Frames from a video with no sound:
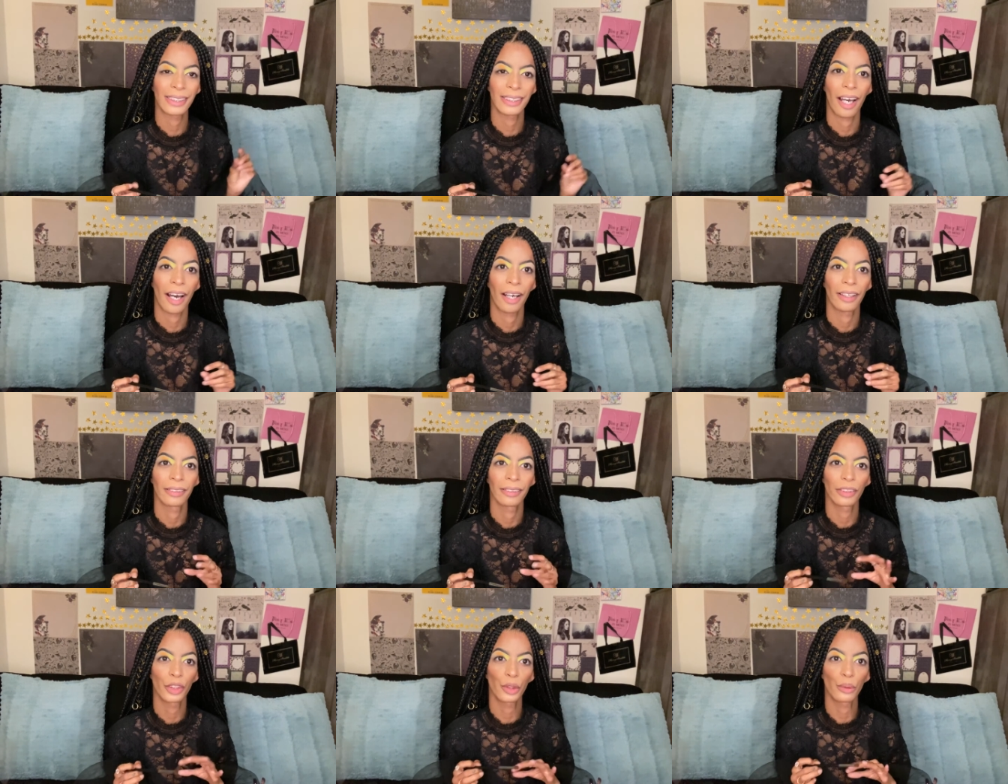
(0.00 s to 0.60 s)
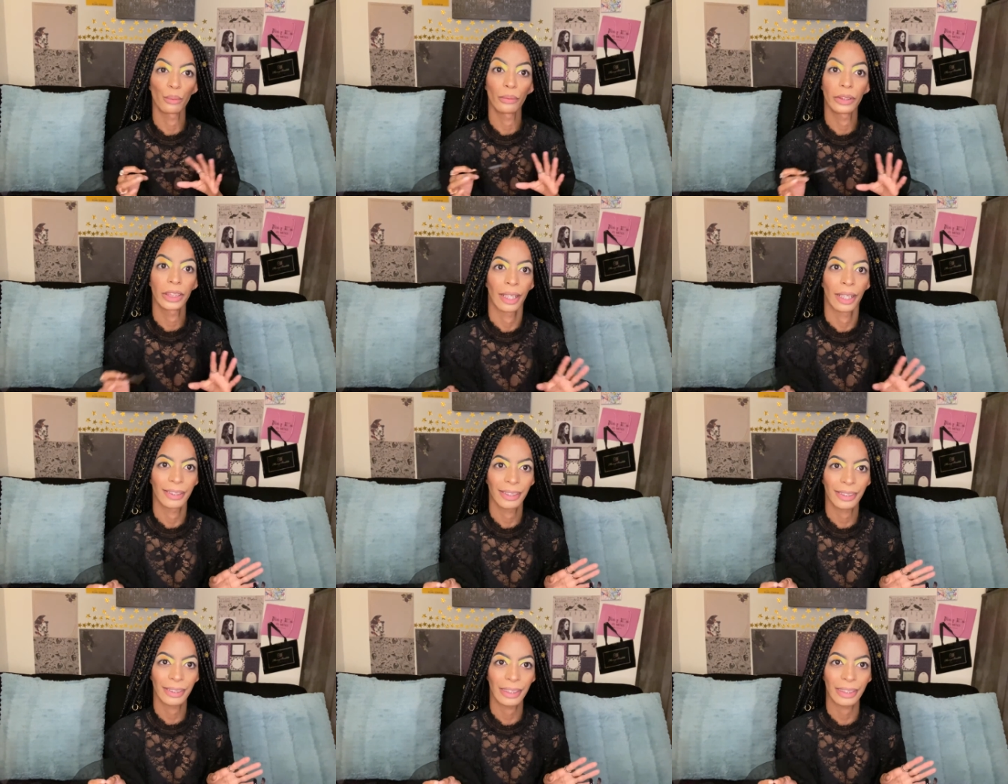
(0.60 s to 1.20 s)
not too
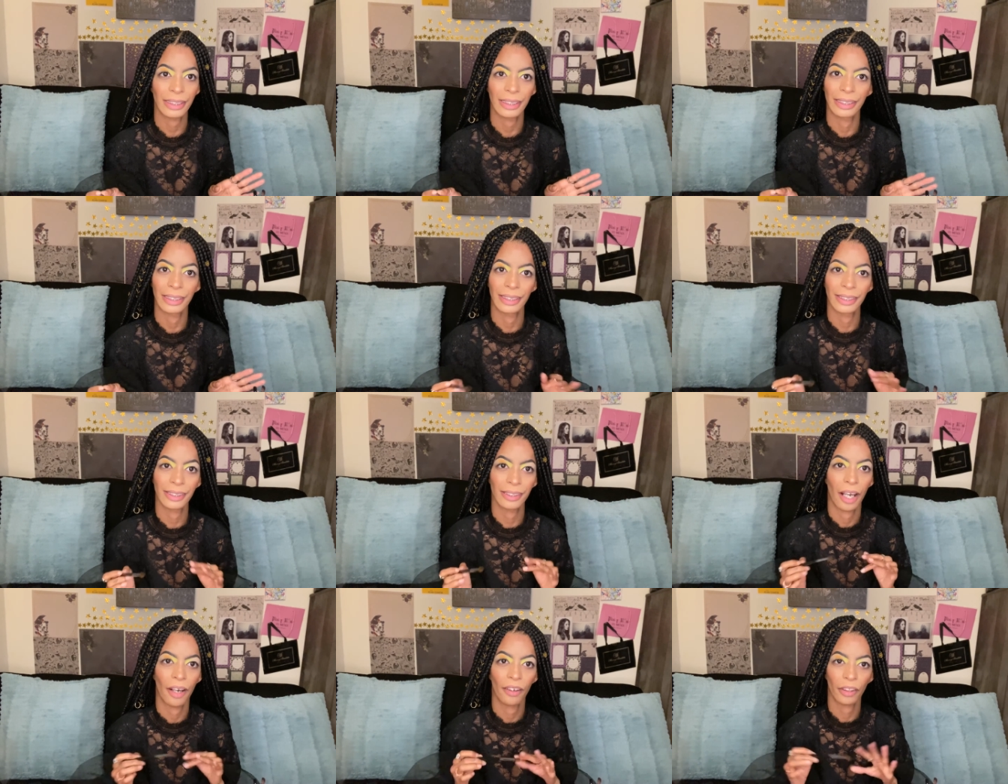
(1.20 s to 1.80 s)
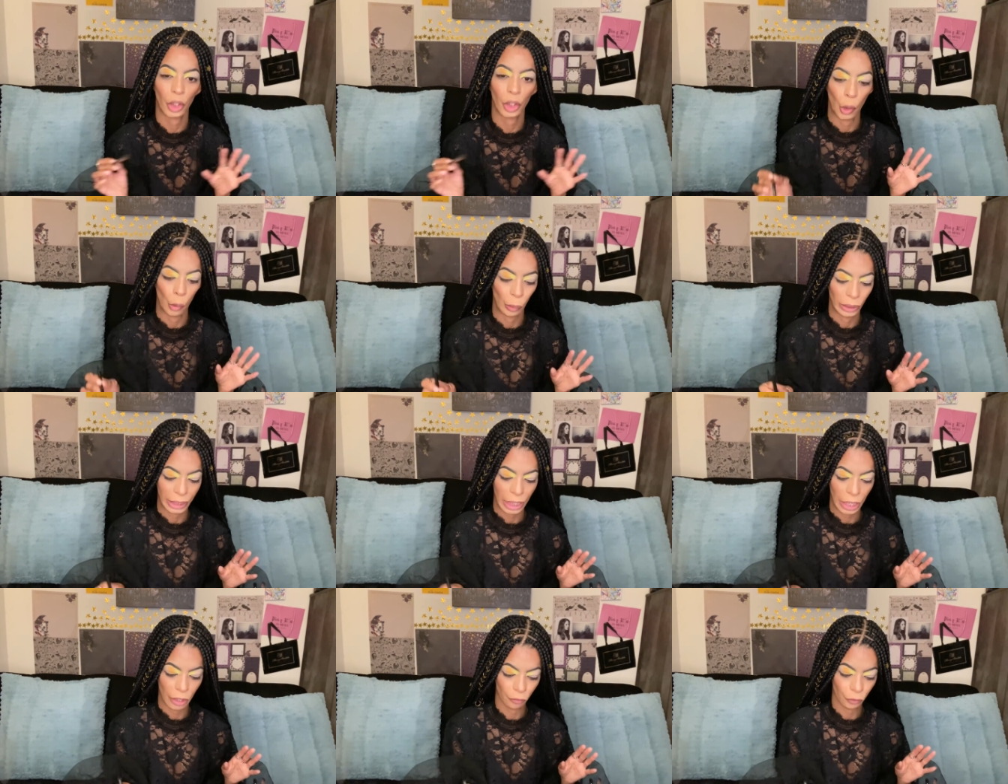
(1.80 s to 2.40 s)
dusty. It's not
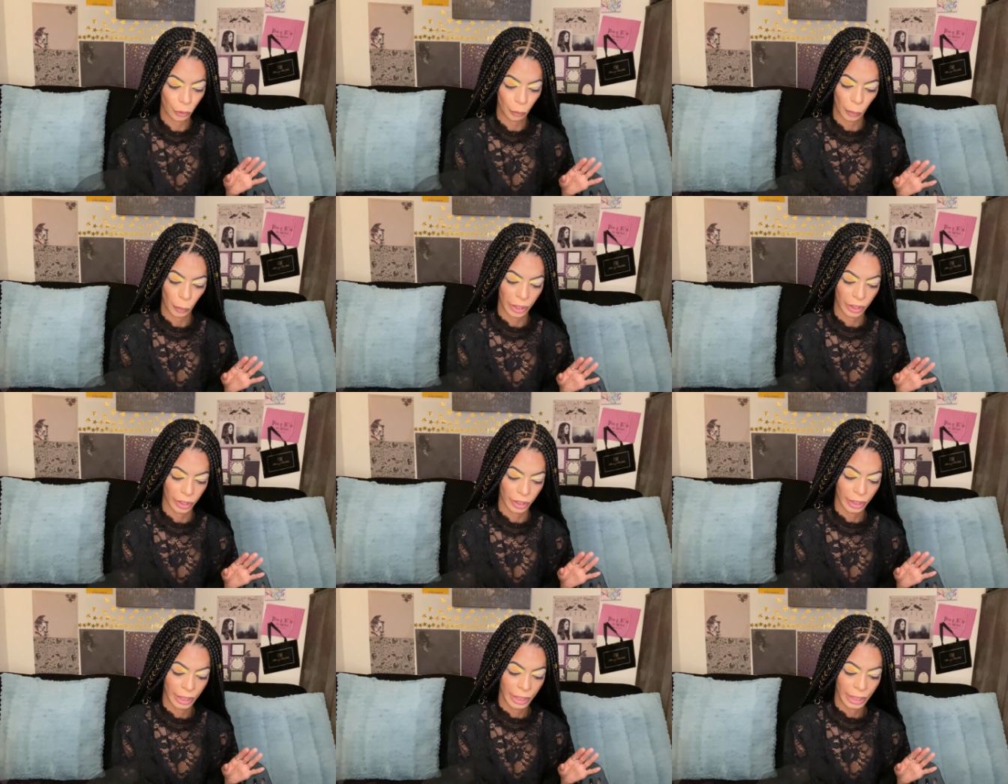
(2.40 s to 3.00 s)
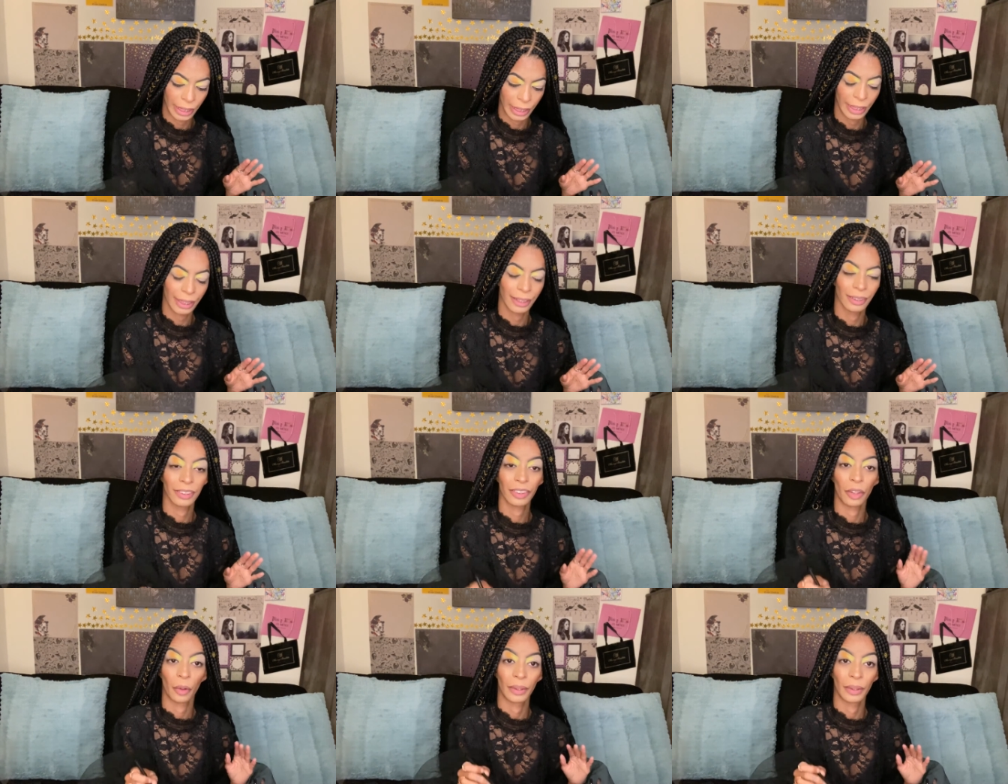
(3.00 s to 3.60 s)
going everywhere.
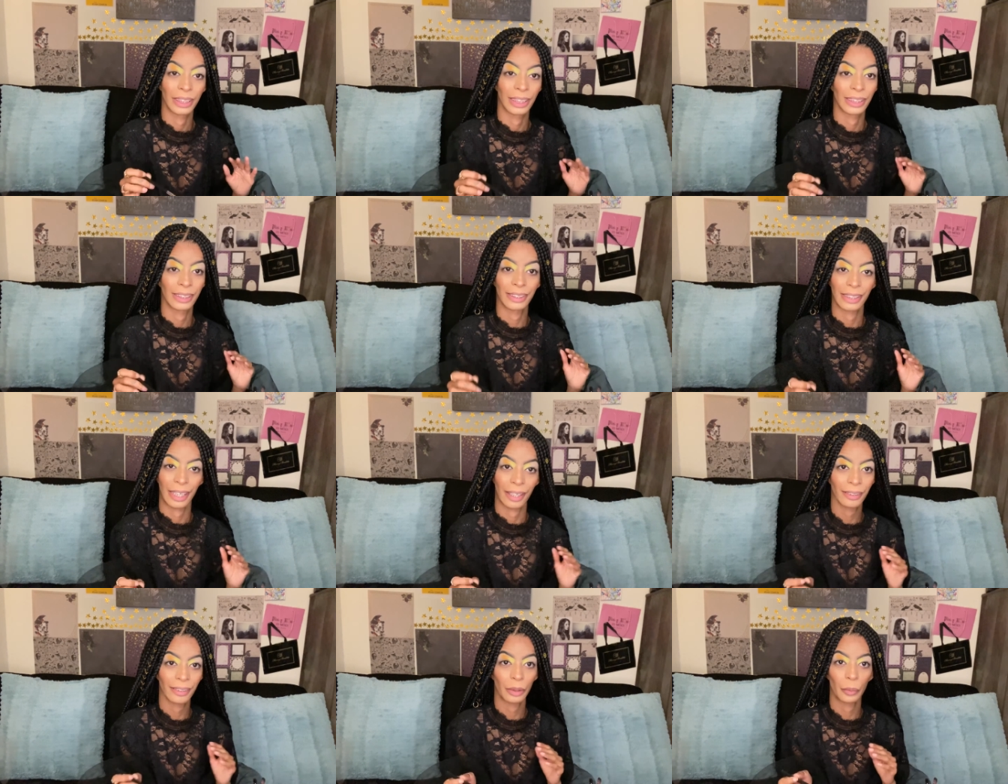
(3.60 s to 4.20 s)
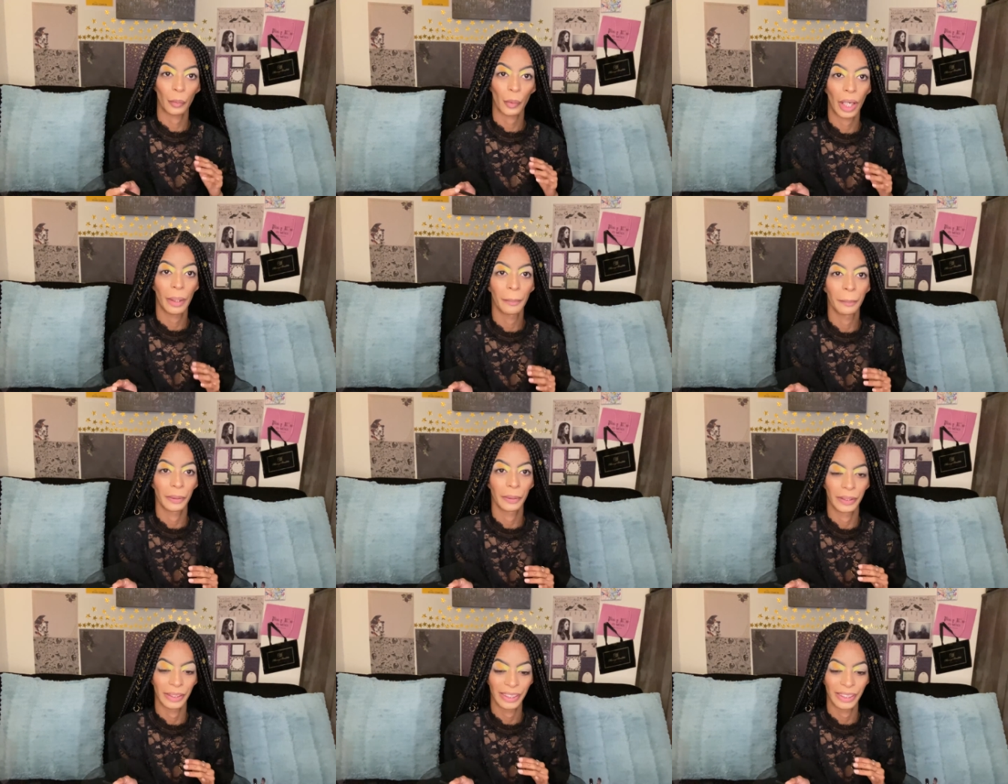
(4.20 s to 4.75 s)
It's going exactly where I put